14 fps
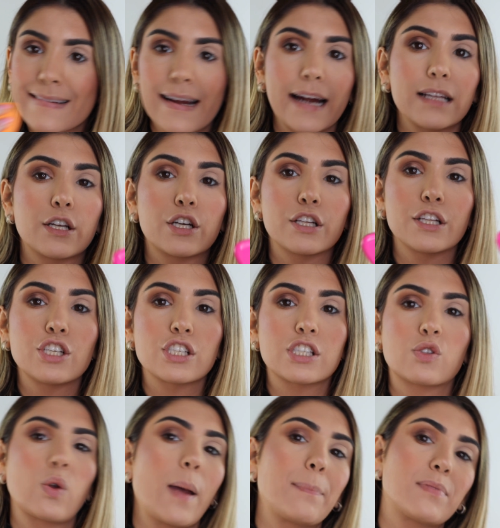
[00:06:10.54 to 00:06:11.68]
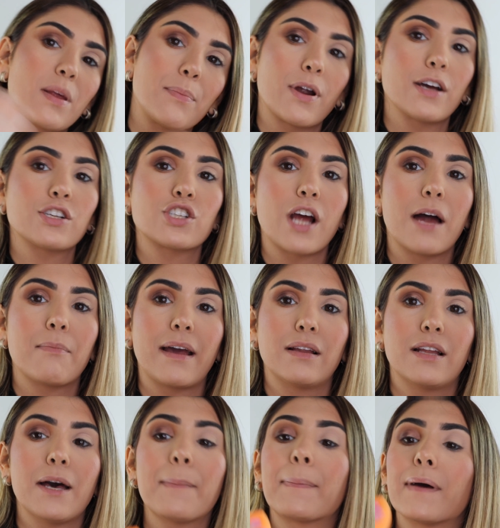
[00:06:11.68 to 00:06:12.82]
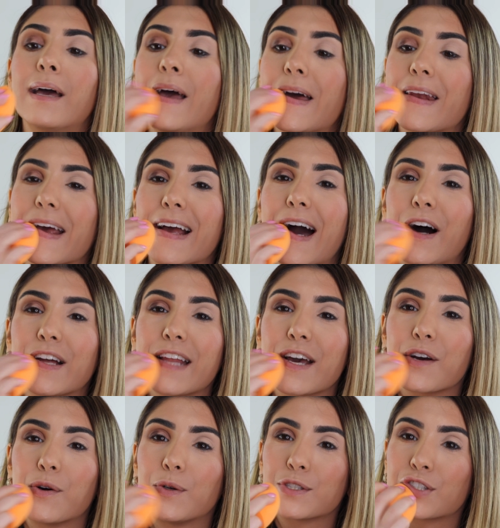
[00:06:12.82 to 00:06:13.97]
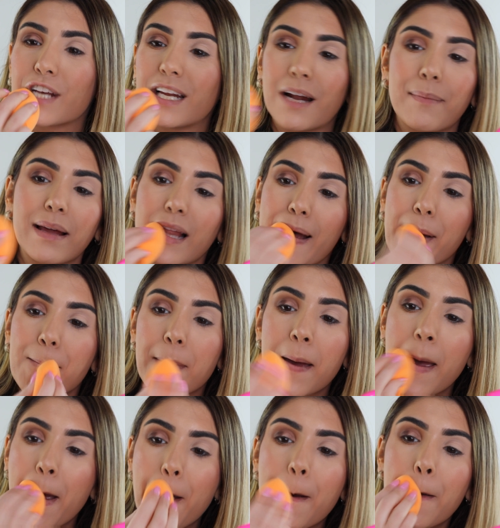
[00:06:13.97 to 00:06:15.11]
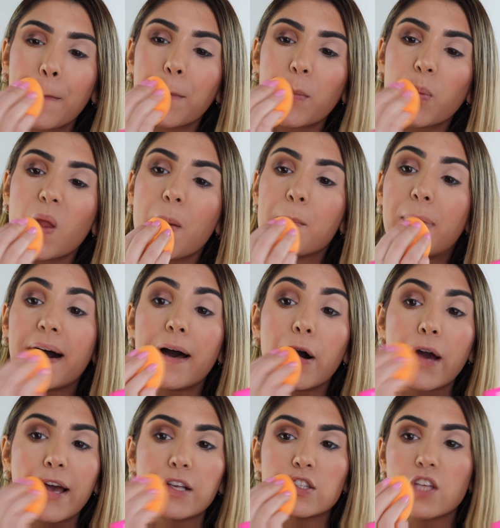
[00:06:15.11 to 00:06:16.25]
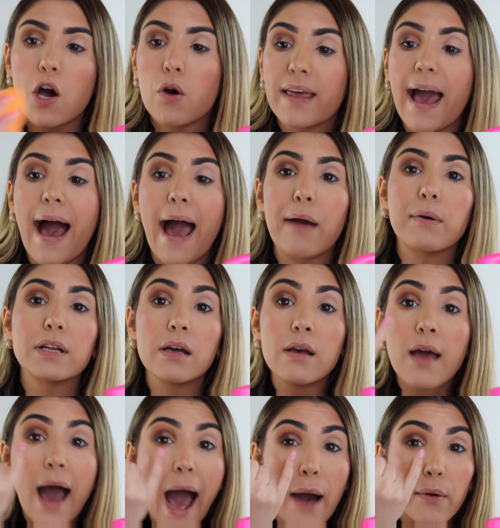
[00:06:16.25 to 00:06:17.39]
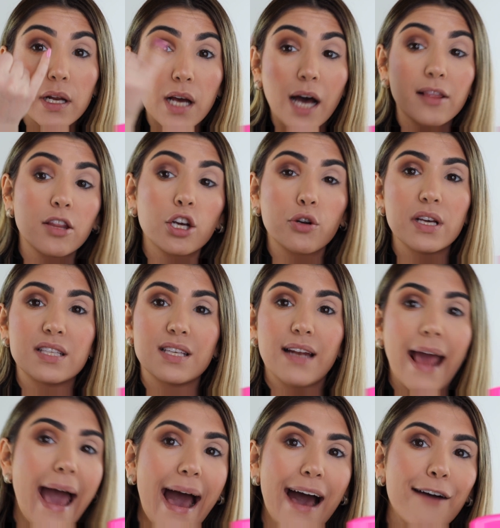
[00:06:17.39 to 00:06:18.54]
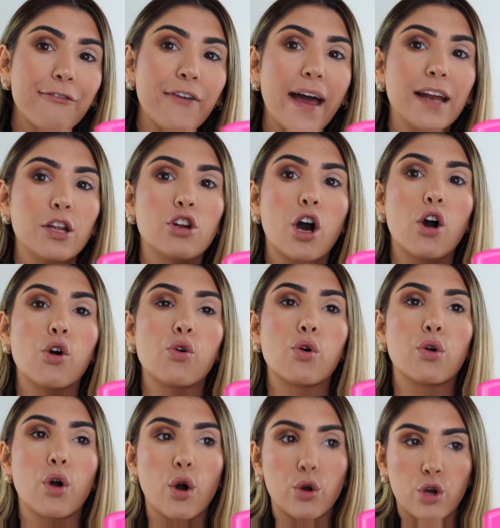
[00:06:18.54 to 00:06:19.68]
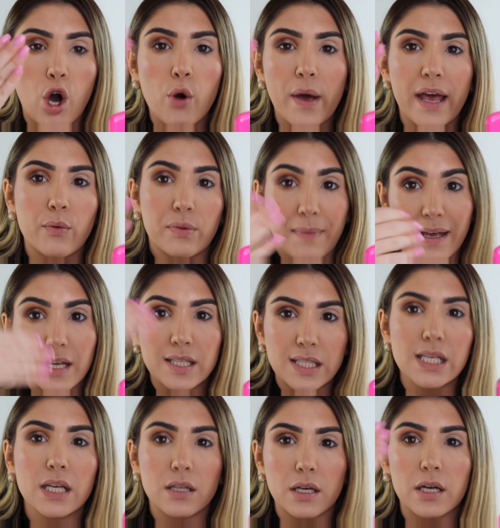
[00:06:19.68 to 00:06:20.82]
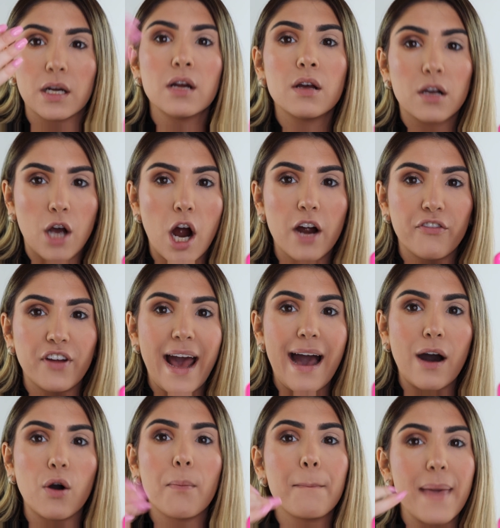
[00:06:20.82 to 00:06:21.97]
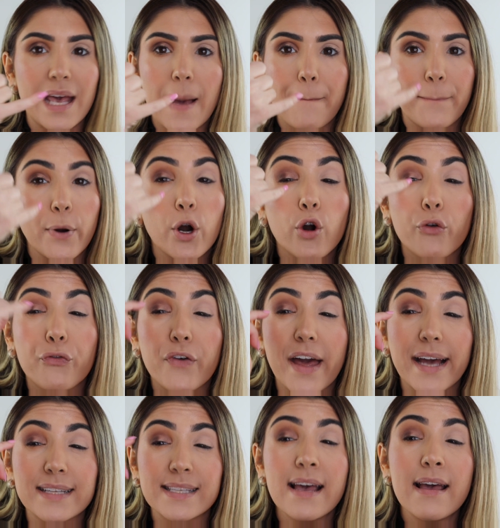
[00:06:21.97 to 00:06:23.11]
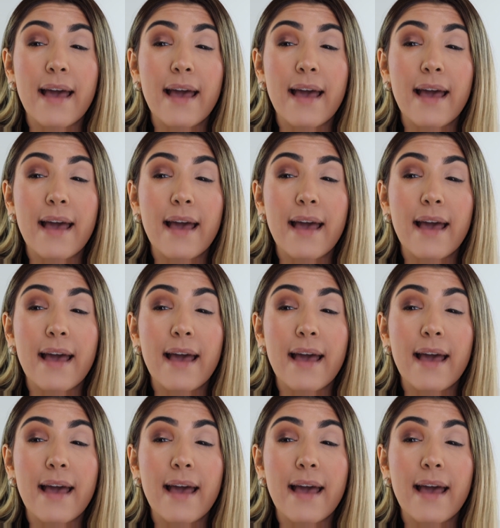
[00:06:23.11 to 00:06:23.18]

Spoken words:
I literally just swiped the brush on my lip and I got all that gold shade on my lip. But okay, so yeah, I would cut the crease in half and, you know, go in with my concealer, carve it out, make it perfect,